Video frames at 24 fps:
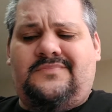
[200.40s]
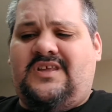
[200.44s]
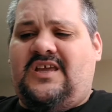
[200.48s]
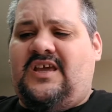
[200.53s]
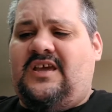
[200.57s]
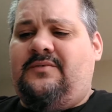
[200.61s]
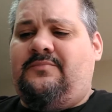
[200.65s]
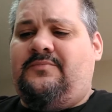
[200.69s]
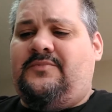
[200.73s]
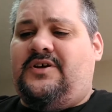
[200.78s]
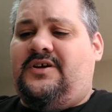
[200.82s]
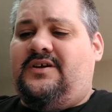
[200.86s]

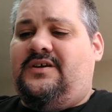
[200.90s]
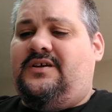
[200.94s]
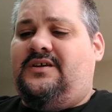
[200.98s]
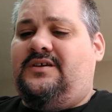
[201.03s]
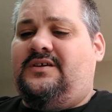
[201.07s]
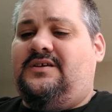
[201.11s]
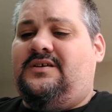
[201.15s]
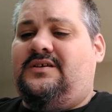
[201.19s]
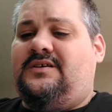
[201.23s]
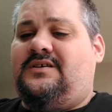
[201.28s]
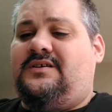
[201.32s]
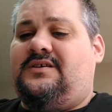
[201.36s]
game
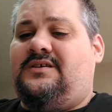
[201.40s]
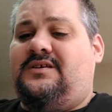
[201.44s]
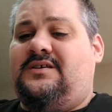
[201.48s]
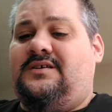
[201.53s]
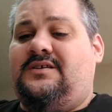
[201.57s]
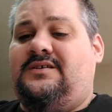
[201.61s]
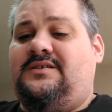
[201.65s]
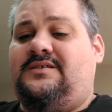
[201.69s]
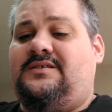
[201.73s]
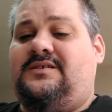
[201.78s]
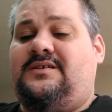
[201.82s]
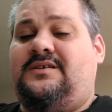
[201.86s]
night
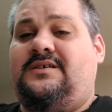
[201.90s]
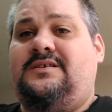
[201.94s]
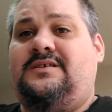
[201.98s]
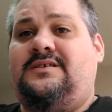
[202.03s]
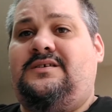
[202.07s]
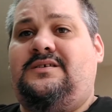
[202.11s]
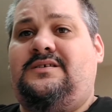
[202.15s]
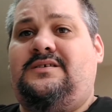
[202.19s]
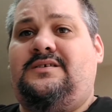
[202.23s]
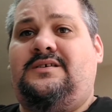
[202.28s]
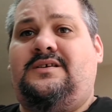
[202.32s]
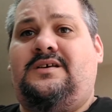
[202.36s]
because
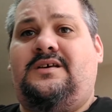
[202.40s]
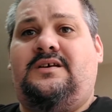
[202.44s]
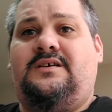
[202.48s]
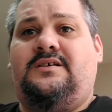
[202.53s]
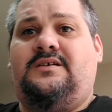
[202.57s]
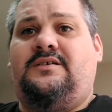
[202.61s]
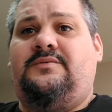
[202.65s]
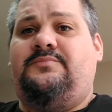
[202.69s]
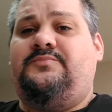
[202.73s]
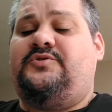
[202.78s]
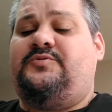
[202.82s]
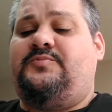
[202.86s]

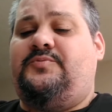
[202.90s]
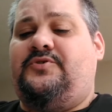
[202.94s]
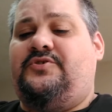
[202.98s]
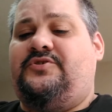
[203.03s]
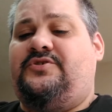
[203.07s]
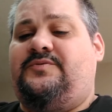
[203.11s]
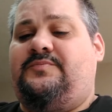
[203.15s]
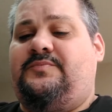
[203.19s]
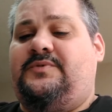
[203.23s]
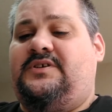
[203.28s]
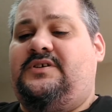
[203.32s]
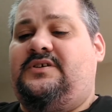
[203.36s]
I'm
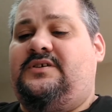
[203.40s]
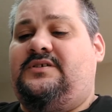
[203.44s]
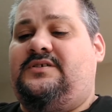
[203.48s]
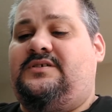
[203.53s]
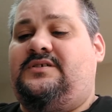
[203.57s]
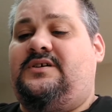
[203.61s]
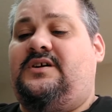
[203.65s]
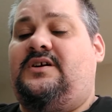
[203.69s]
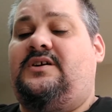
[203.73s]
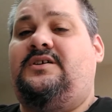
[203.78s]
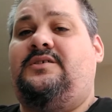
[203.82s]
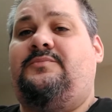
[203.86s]
supposed to be
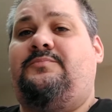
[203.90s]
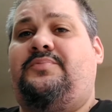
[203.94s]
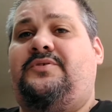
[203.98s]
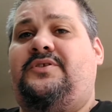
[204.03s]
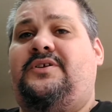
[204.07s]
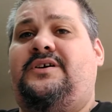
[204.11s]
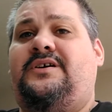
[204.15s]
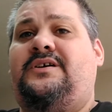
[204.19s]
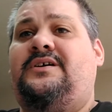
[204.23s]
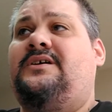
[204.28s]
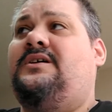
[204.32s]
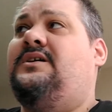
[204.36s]
starting to
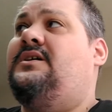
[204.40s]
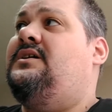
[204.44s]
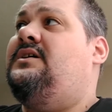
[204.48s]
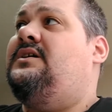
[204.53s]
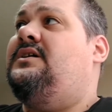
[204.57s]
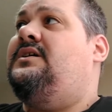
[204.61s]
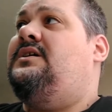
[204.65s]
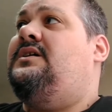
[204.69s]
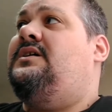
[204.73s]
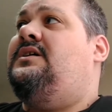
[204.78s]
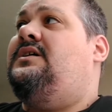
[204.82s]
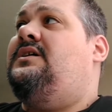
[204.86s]
play
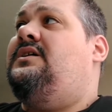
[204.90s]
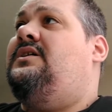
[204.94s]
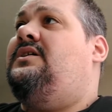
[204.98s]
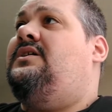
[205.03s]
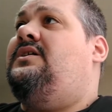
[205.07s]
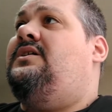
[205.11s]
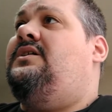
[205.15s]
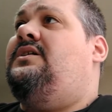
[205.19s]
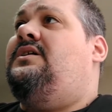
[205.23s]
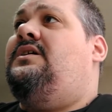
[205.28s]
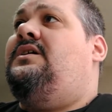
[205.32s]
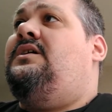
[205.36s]

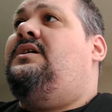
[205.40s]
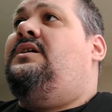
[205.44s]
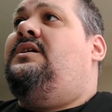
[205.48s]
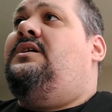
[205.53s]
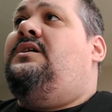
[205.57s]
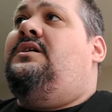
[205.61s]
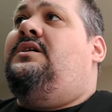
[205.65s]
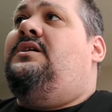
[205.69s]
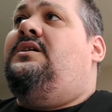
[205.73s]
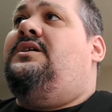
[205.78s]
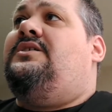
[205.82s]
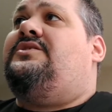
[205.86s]

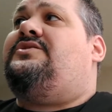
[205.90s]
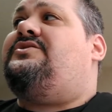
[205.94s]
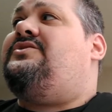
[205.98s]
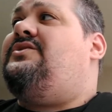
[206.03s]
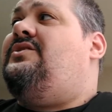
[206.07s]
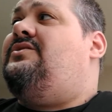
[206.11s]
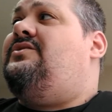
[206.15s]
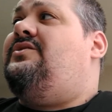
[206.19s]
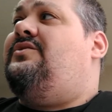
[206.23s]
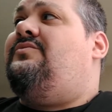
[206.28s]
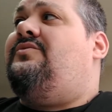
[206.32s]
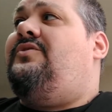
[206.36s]
a
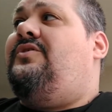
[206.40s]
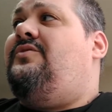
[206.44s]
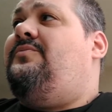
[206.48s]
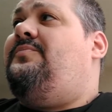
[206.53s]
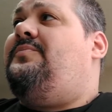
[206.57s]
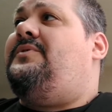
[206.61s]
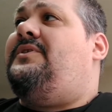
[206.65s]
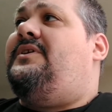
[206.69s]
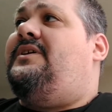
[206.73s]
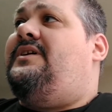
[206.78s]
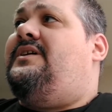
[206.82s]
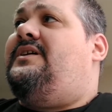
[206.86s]
solo role
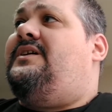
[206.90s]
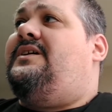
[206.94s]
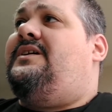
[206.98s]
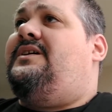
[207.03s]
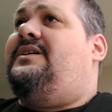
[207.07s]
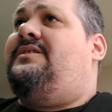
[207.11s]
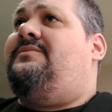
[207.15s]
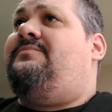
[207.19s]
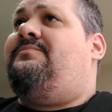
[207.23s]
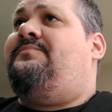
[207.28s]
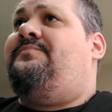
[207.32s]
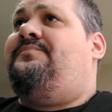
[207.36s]
playing
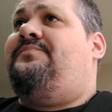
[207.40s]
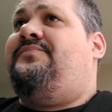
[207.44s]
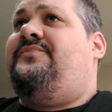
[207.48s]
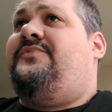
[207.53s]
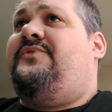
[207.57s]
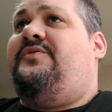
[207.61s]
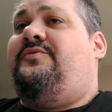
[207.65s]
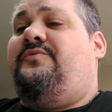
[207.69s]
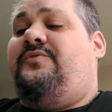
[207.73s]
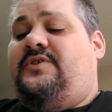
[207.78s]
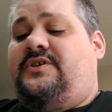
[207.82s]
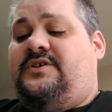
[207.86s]
game,
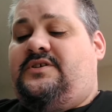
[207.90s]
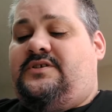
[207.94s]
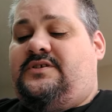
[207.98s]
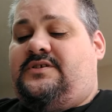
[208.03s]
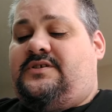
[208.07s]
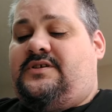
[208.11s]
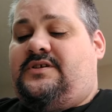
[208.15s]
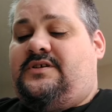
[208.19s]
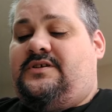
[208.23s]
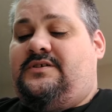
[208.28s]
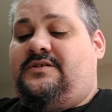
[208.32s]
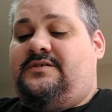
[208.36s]

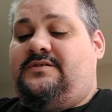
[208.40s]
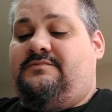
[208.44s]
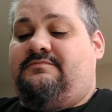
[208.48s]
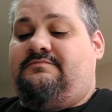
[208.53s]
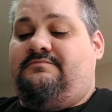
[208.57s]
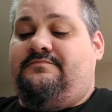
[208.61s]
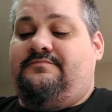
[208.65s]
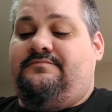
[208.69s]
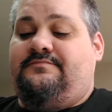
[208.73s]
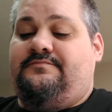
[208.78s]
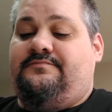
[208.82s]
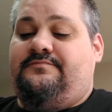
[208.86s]
which
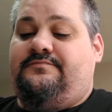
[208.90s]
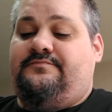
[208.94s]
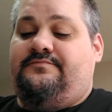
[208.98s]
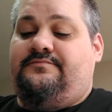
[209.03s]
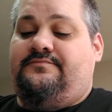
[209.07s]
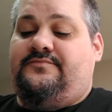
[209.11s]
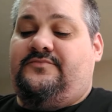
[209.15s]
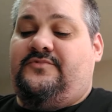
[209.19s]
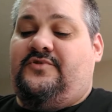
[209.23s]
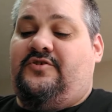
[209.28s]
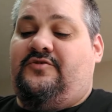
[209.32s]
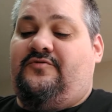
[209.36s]

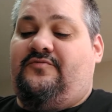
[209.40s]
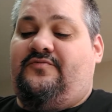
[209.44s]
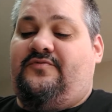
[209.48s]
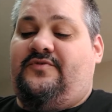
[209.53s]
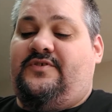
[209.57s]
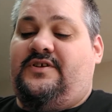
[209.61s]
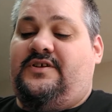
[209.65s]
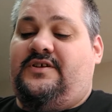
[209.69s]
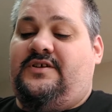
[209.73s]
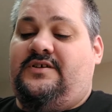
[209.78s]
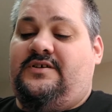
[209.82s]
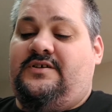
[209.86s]

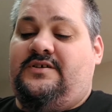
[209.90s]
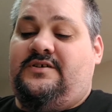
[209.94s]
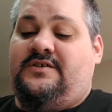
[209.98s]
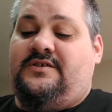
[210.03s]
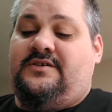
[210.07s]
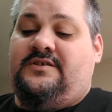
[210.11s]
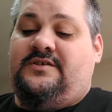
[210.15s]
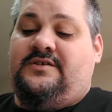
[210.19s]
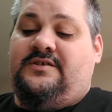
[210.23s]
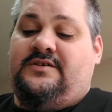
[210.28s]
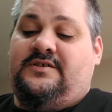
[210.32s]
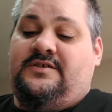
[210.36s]
hopefully
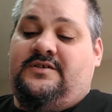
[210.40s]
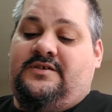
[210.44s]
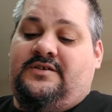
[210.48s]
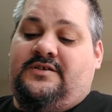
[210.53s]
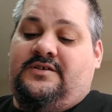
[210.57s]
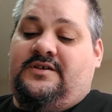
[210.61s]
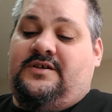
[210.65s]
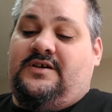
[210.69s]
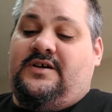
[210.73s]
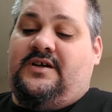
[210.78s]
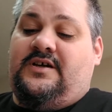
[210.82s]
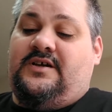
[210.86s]

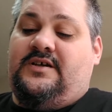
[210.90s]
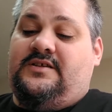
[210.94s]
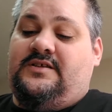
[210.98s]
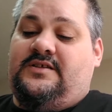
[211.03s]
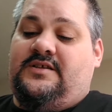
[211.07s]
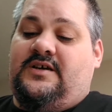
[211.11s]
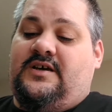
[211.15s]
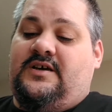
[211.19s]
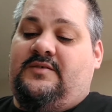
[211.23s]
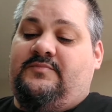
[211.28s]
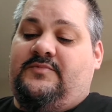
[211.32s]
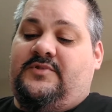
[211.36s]
I get
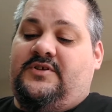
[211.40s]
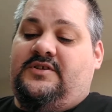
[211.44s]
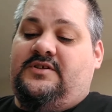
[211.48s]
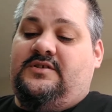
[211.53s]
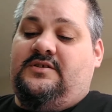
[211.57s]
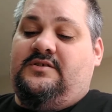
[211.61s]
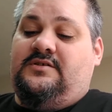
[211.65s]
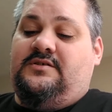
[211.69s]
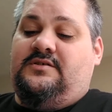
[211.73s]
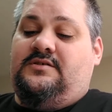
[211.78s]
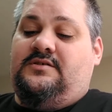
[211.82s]
time to